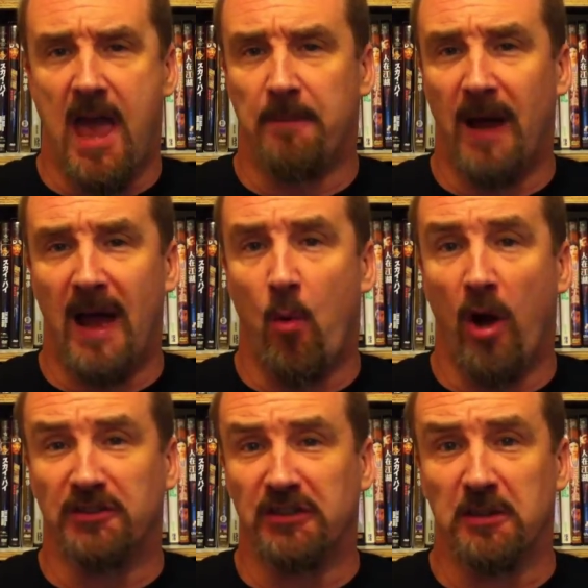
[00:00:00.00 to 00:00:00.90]
And by
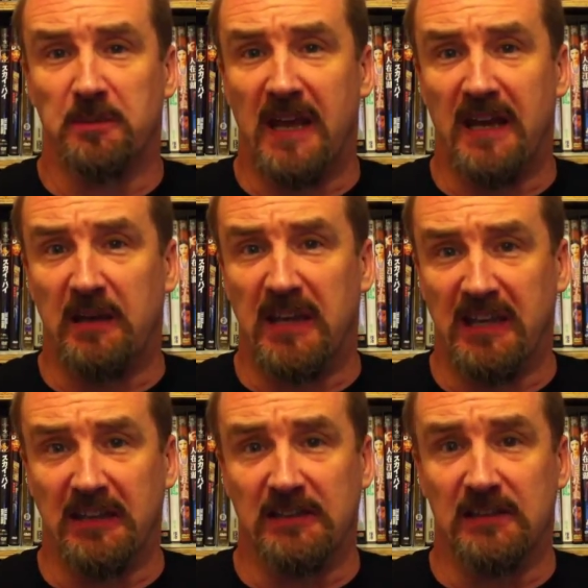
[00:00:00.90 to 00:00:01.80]
watching them getting
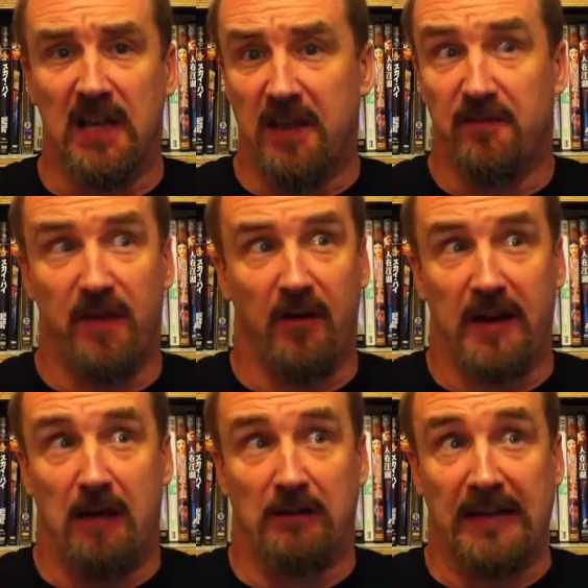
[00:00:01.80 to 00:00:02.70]
killed in
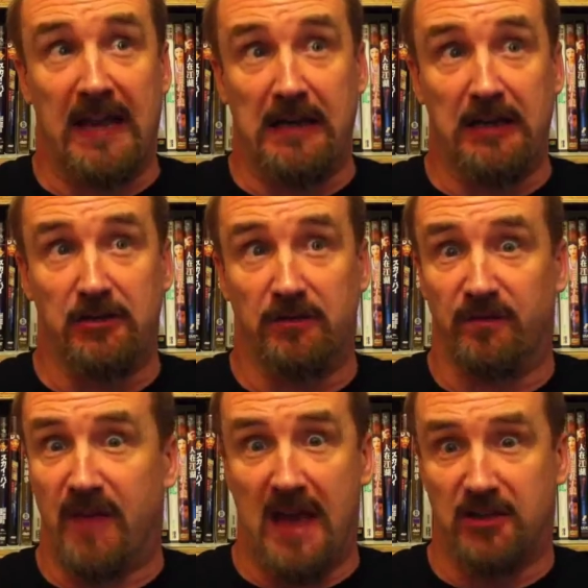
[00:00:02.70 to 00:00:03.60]
very outlandish
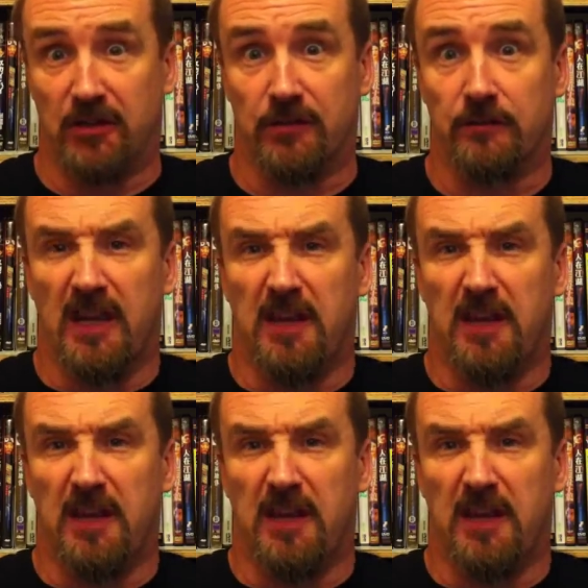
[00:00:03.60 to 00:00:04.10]
fashion,